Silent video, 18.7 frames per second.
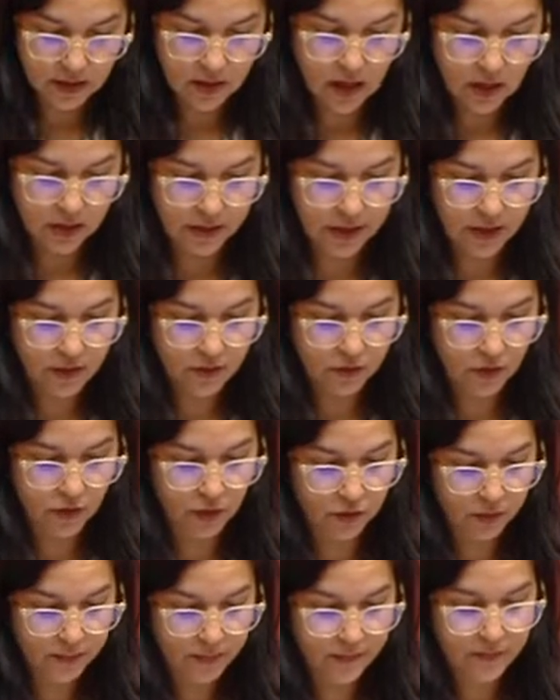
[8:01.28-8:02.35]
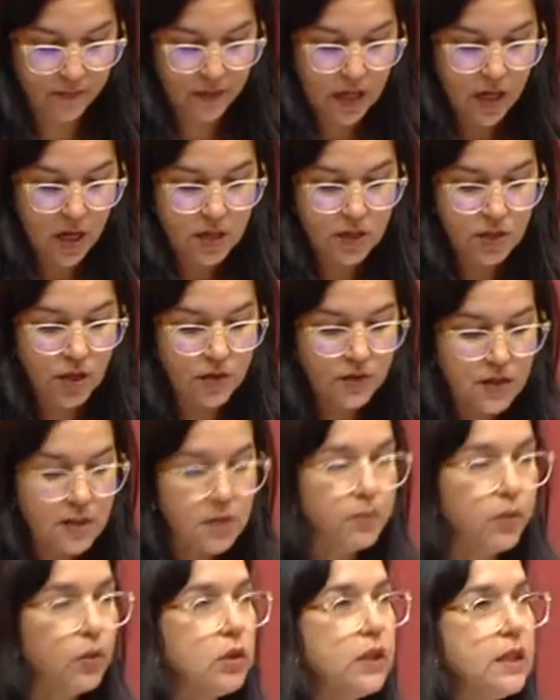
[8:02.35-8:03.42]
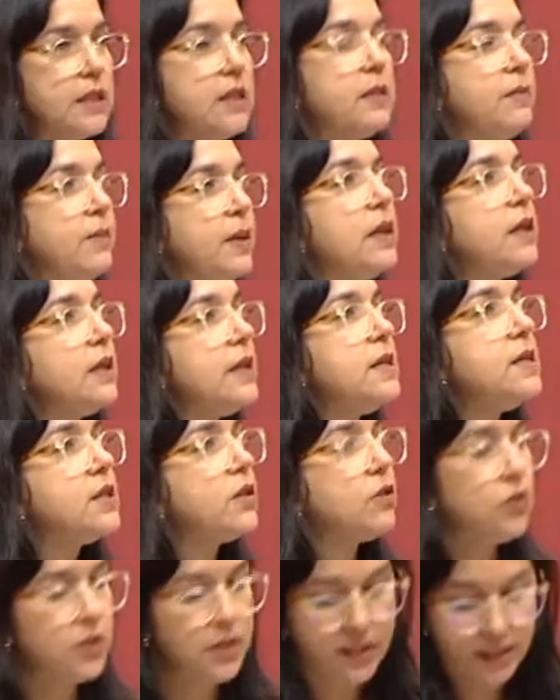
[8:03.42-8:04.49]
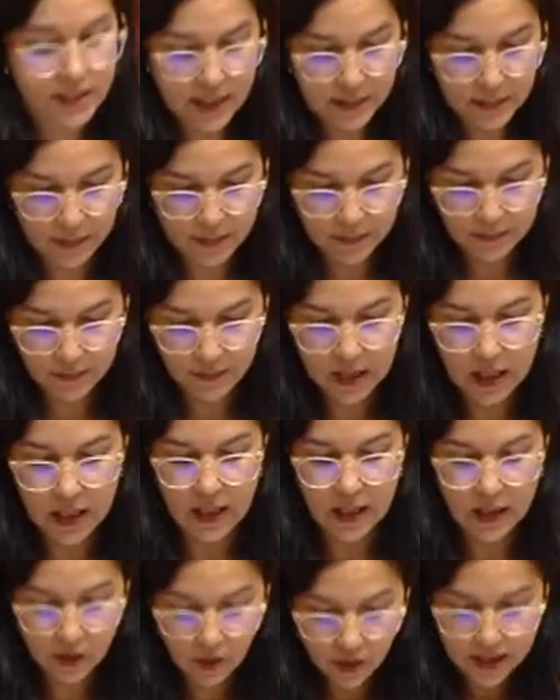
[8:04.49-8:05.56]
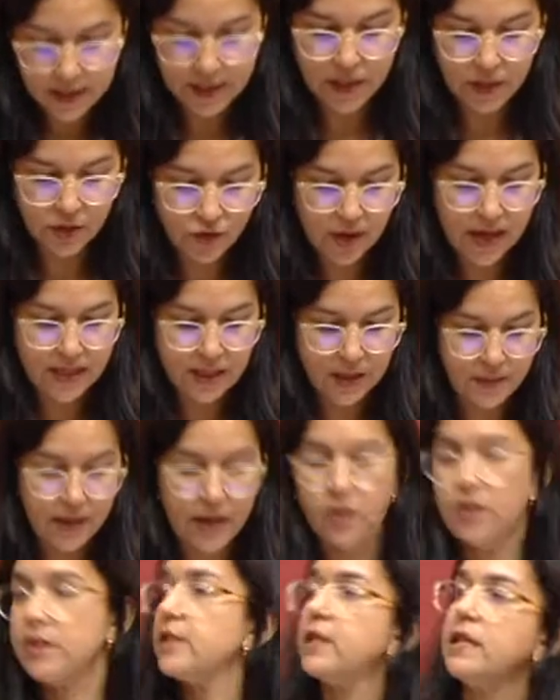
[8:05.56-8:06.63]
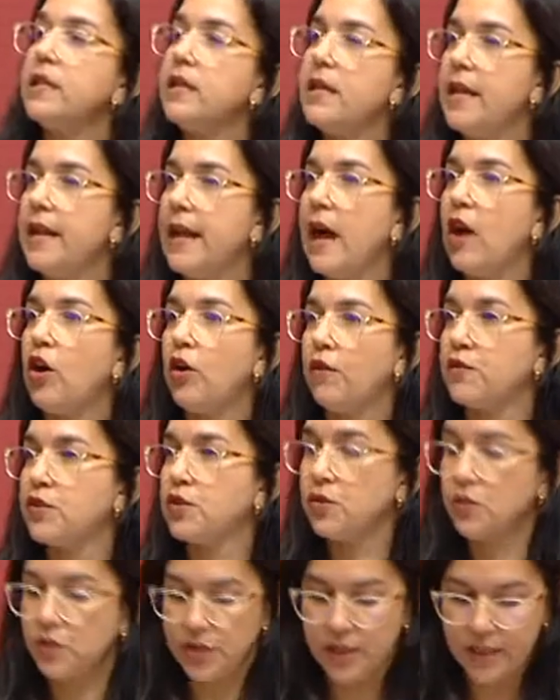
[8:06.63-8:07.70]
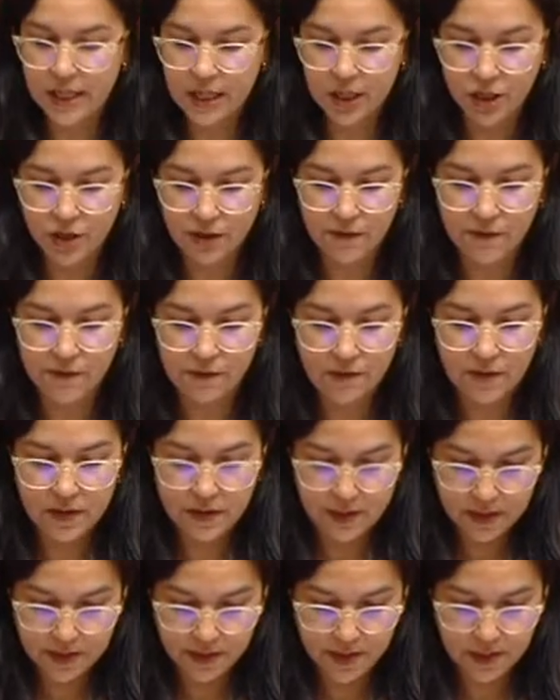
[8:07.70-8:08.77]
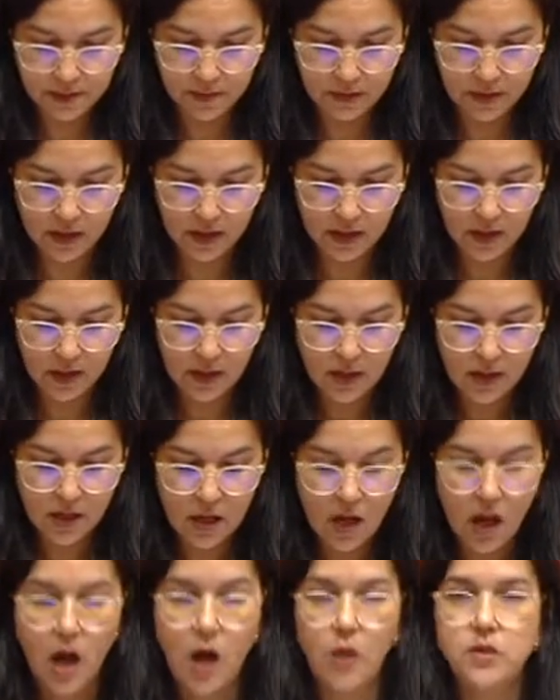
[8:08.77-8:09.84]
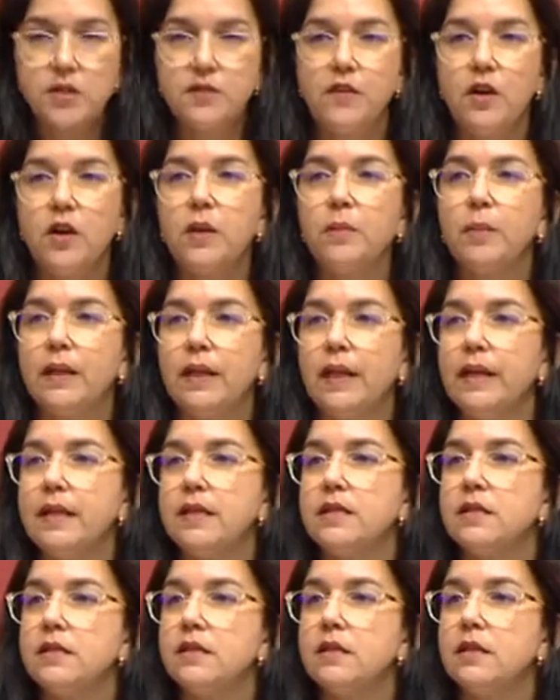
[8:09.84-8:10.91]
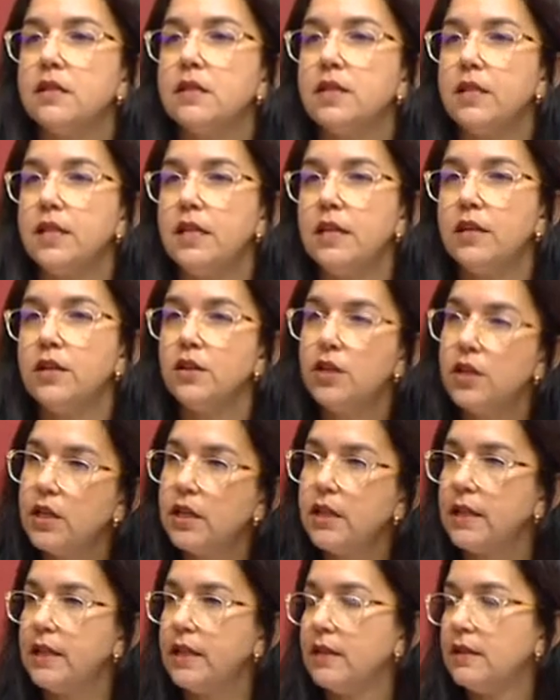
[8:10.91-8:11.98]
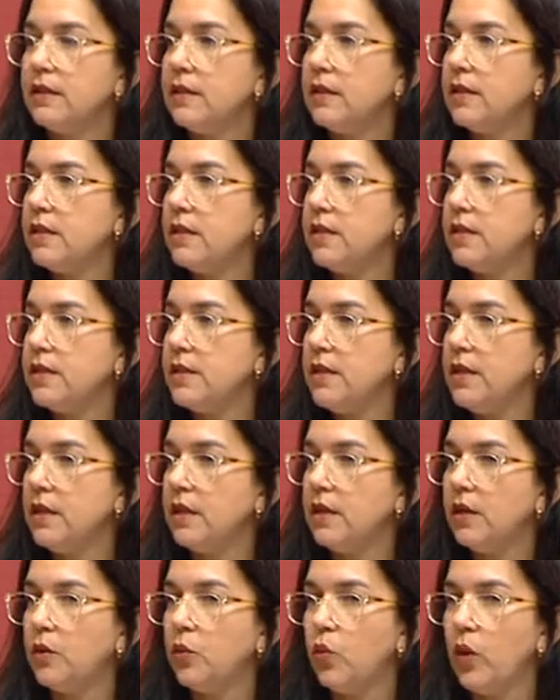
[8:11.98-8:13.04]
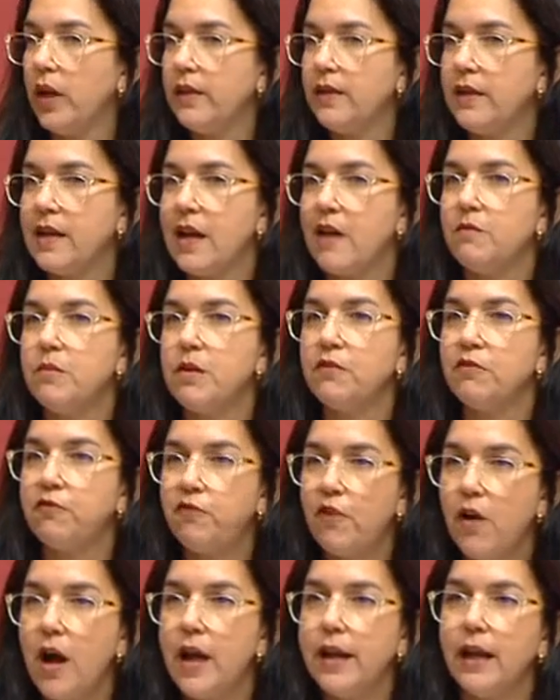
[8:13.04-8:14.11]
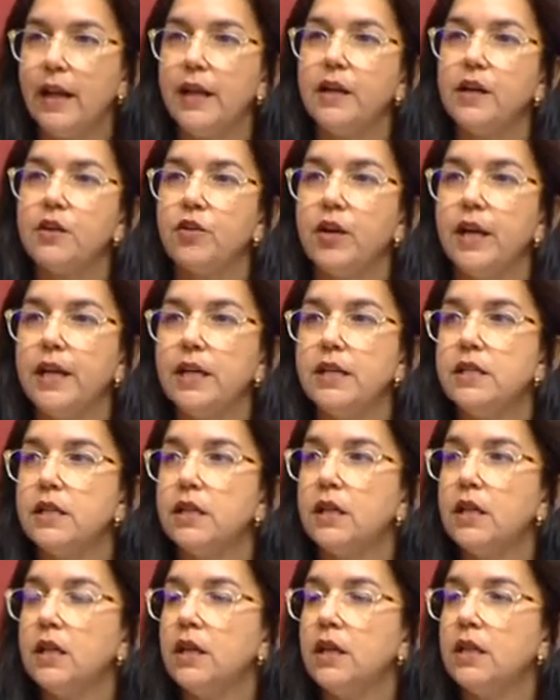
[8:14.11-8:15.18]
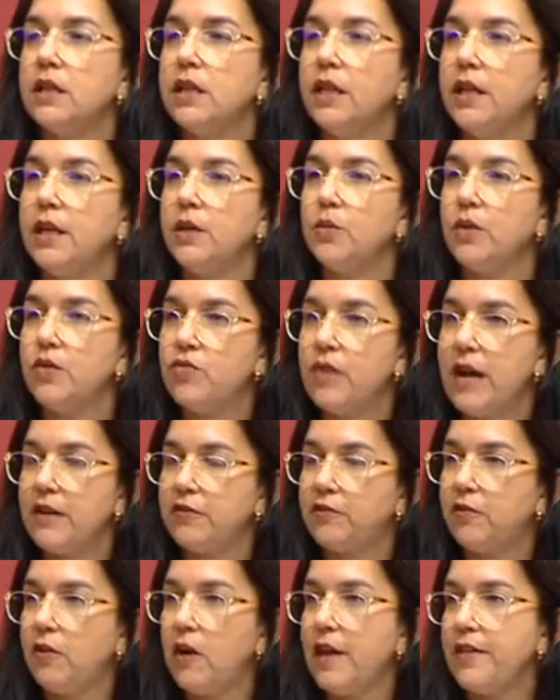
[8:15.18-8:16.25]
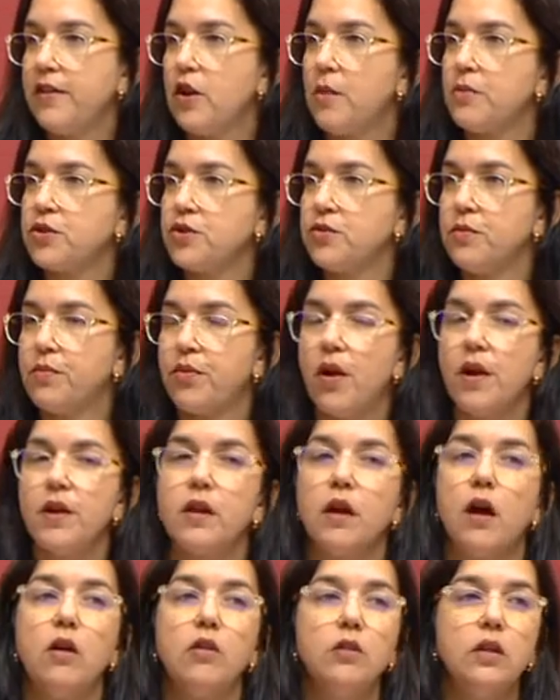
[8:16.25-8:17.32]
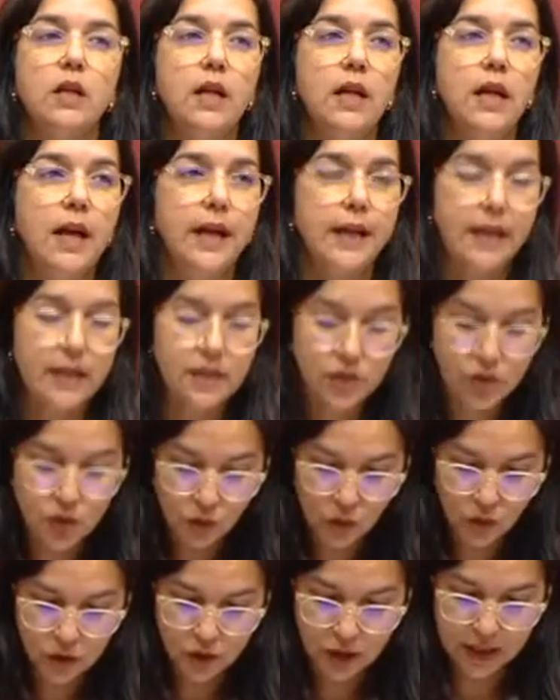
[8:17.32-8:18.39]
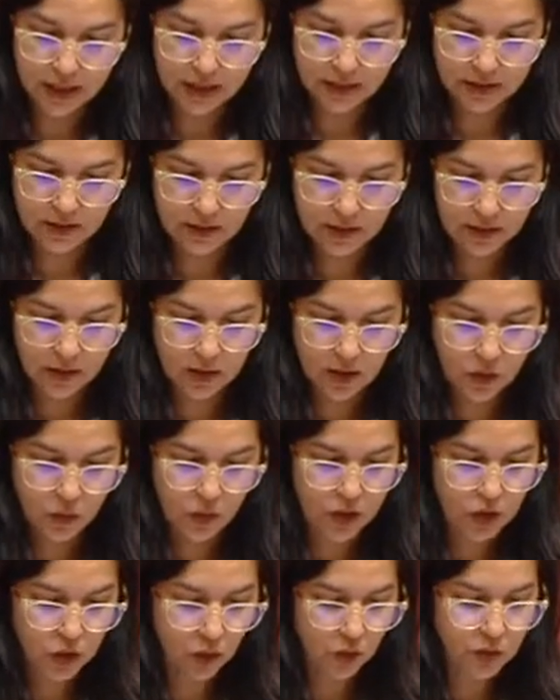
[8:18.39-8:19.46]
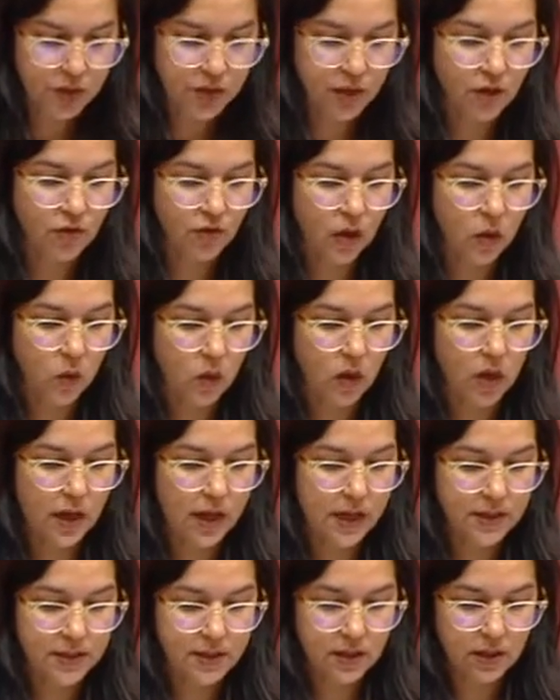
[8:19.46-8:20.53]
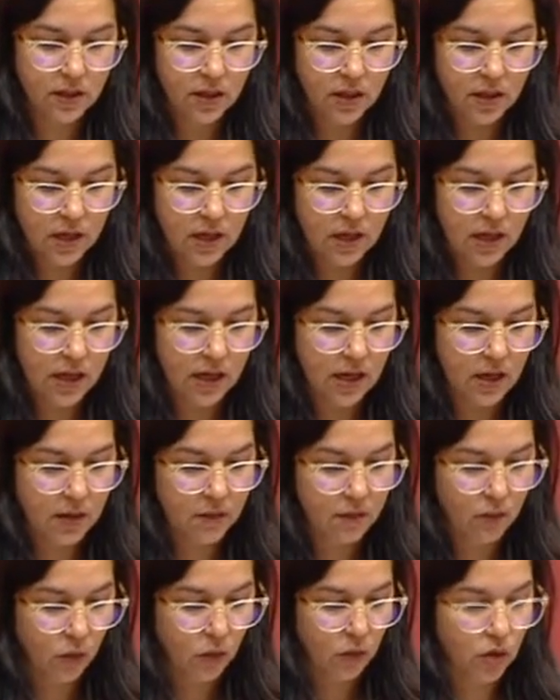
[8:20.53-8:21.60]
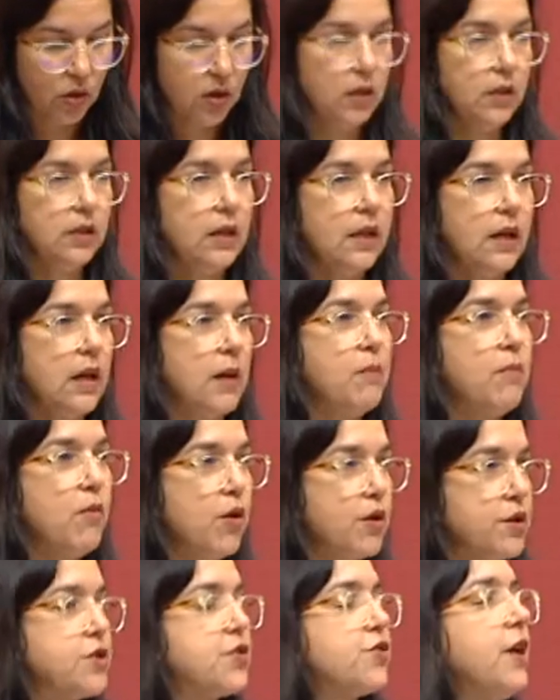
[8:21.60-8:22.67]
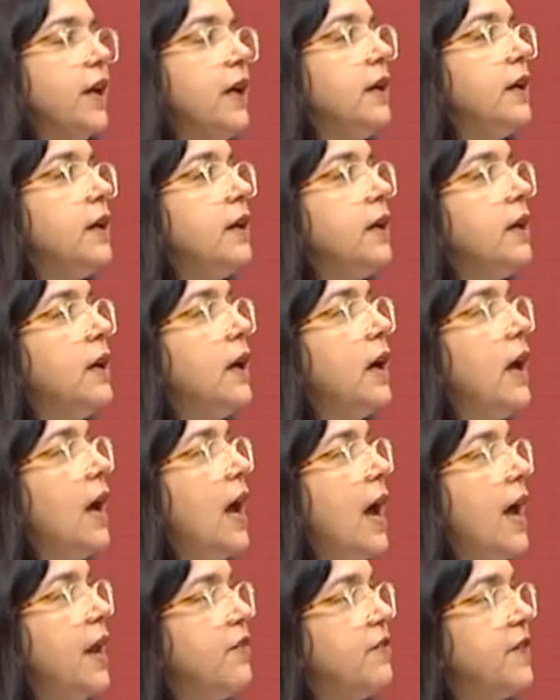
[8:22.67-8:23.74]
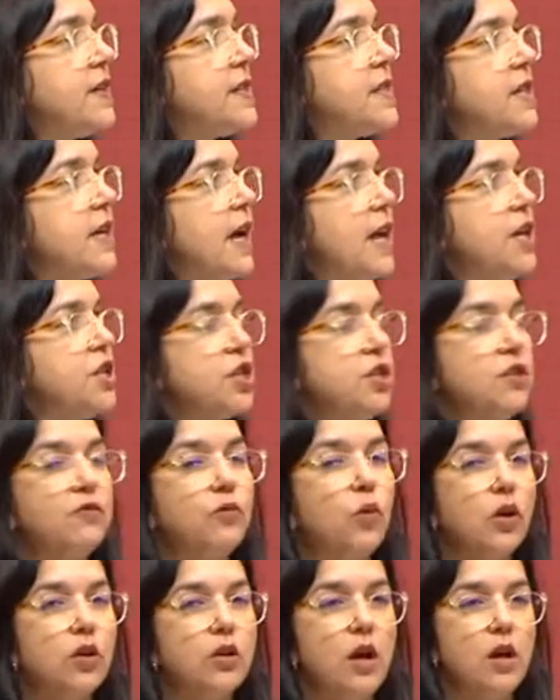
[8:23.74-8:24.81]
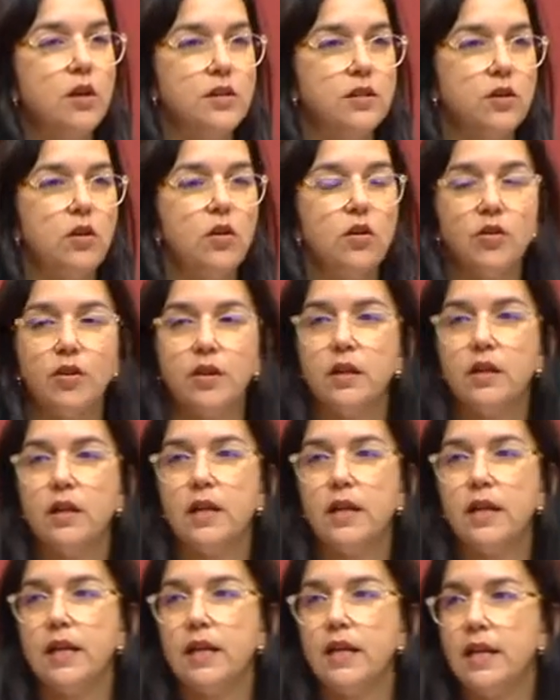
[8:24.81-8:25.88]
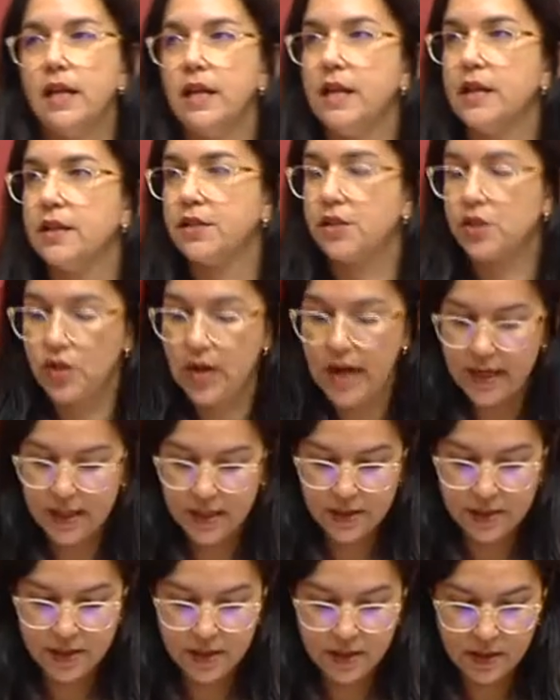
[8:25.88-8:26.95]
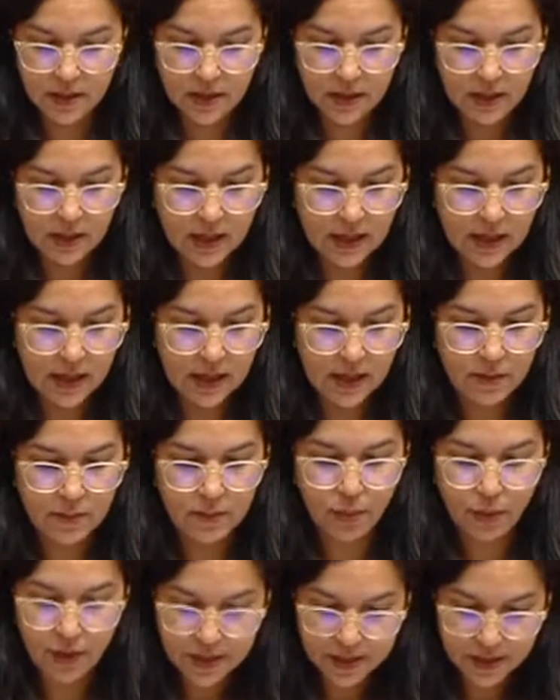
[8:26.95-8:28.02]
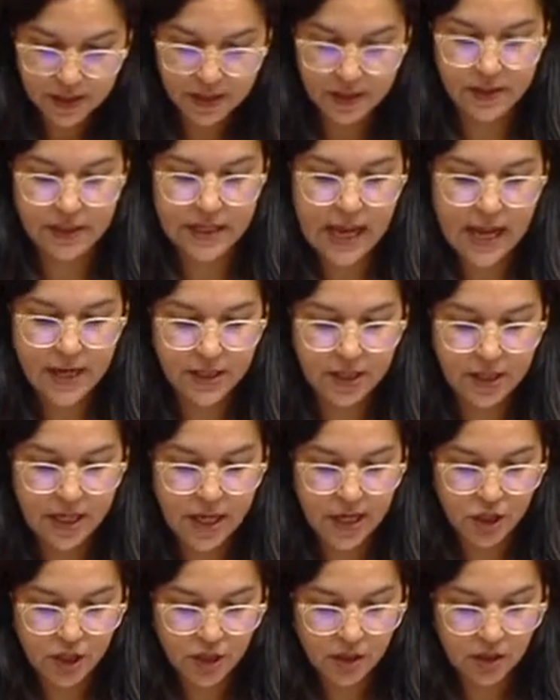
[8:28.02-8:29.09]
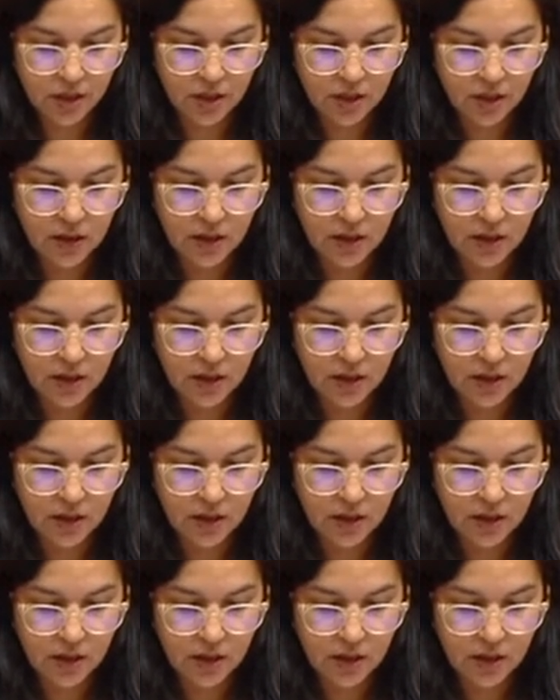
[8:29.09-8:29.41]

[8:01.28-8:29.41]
Island and Nauru. So this bill is a good step in increasing transparency in our offshore detention system. I was very pleased to hear earlier this year when the government finally agreed that it would ratify the optional protocol against torture, which also requires more monitoring and investigation of what goes on in Australia's prisons and detention